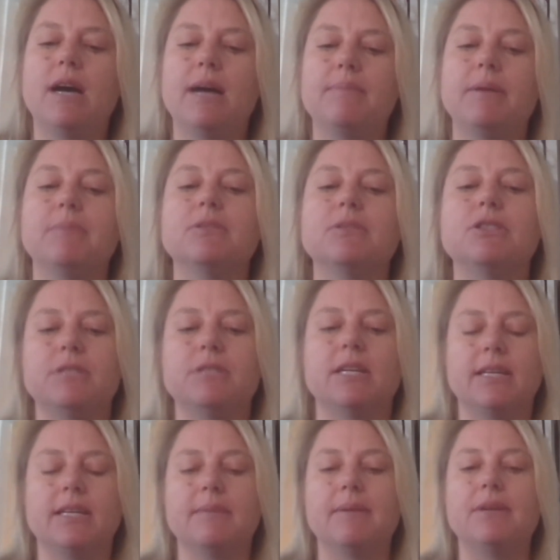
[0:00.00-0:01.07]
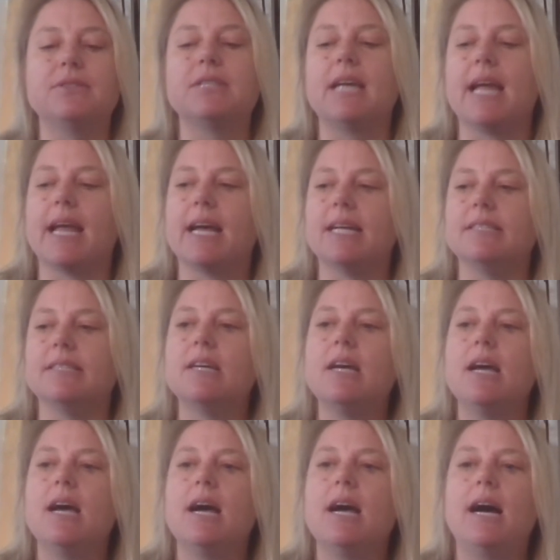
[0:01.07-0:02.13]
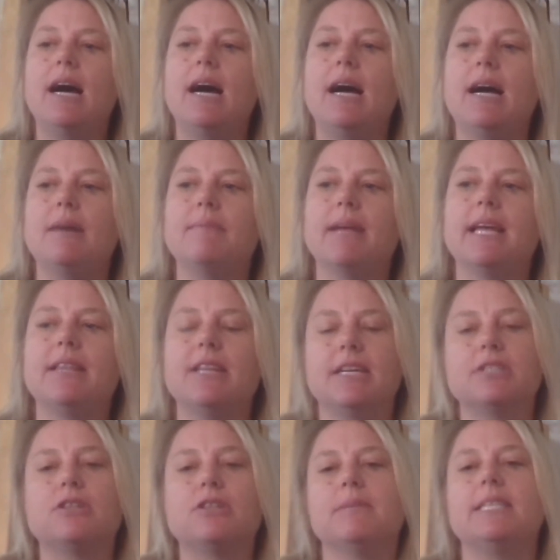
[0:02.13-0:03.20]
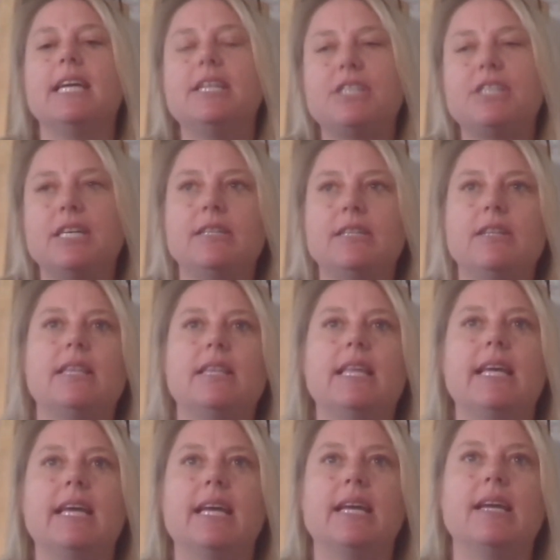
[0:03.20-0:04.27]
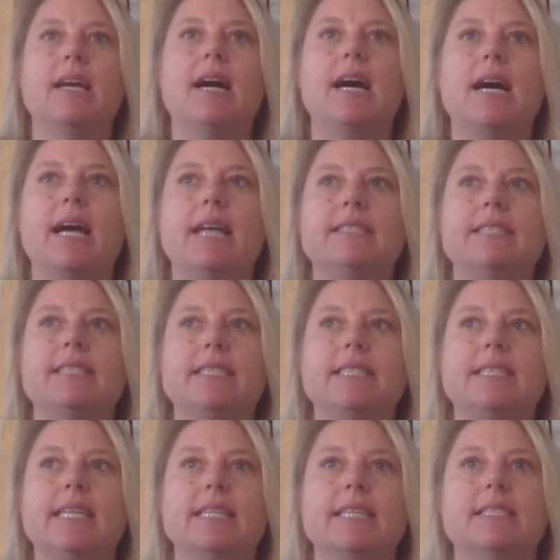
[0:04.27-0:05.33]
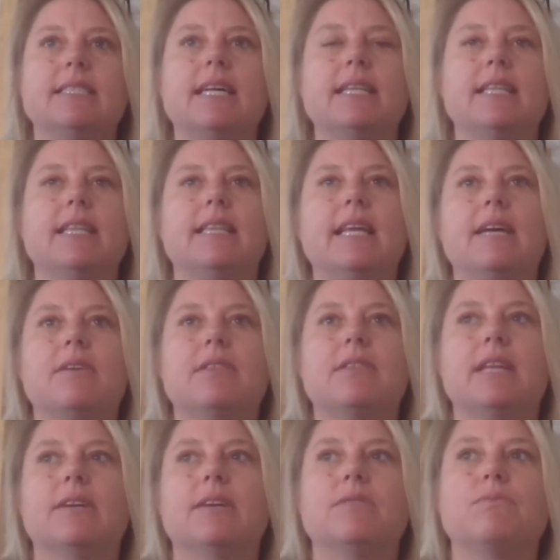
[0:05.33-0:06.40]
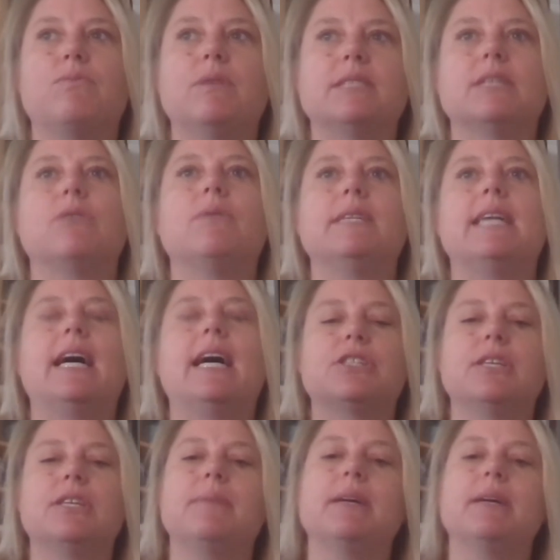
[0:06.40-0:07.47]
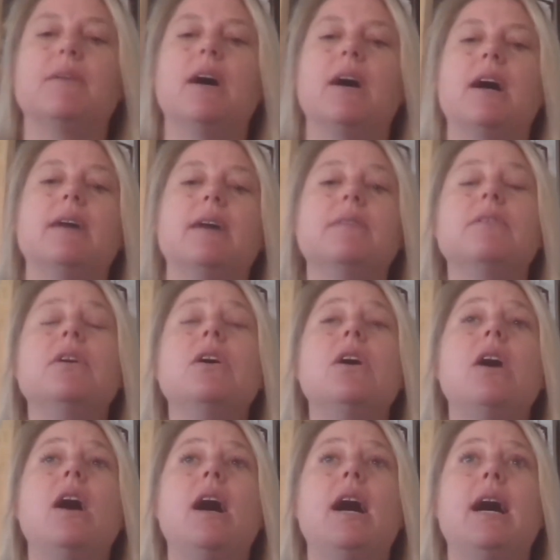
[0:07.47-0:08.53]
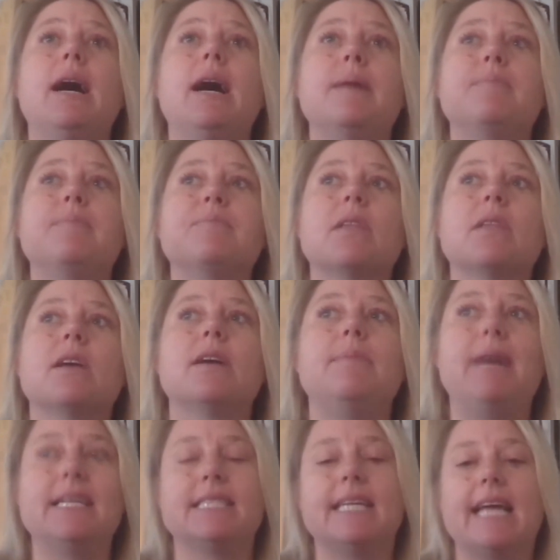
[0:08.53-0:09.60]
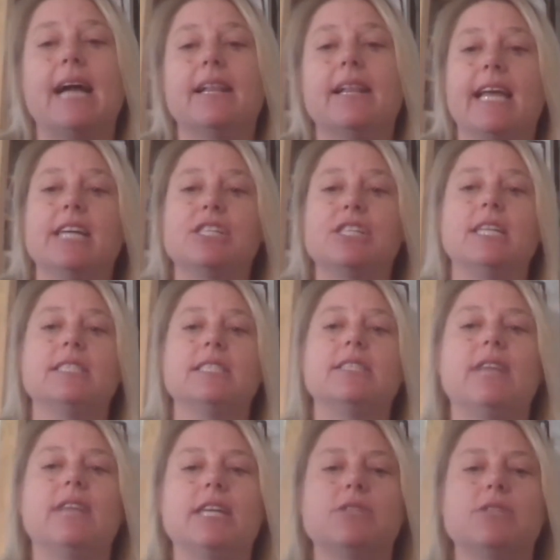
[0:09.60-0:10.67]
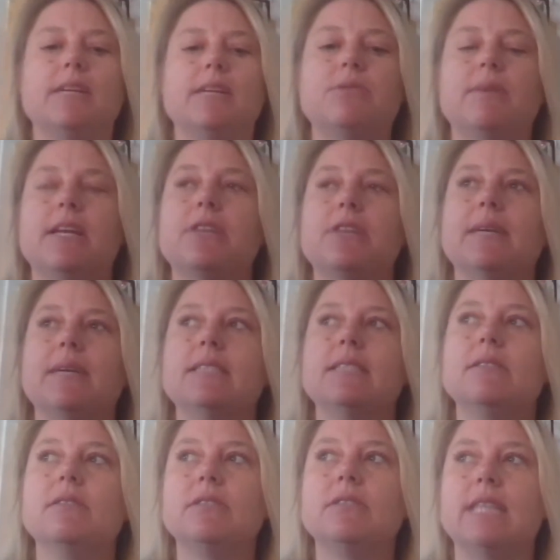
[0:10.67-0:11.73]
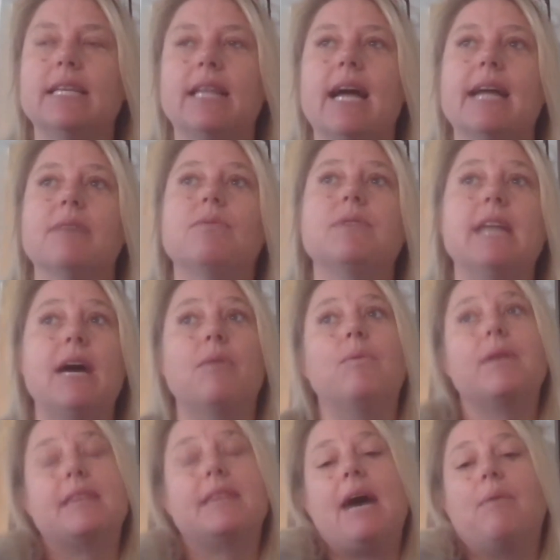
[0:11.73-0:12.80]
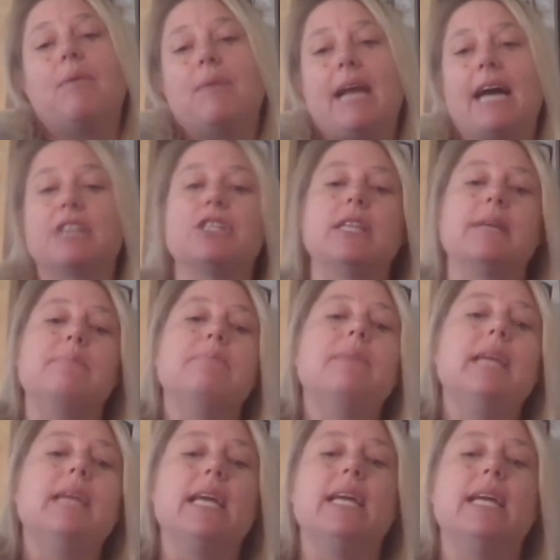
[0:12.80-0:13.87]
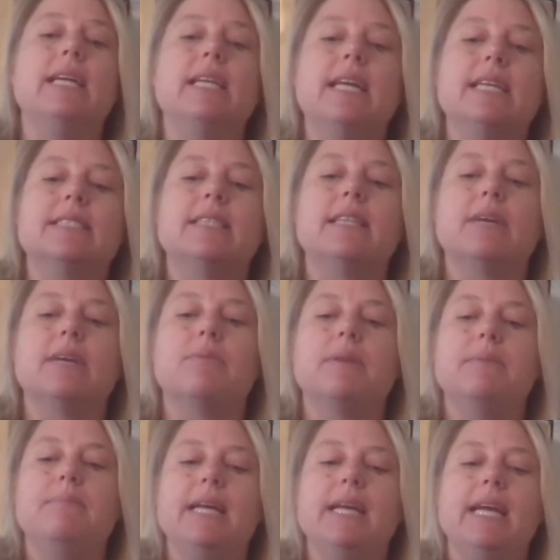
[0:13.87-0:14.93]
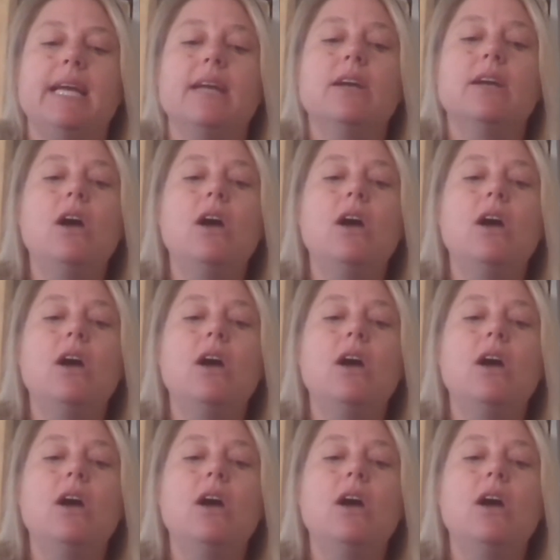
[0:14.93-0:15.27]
people's utility bills. And in the interpretation, the SEC had said that there wasn't going to actually be a capacity allocation until that 2023 deadline. Now, what that would actually mean is that there would be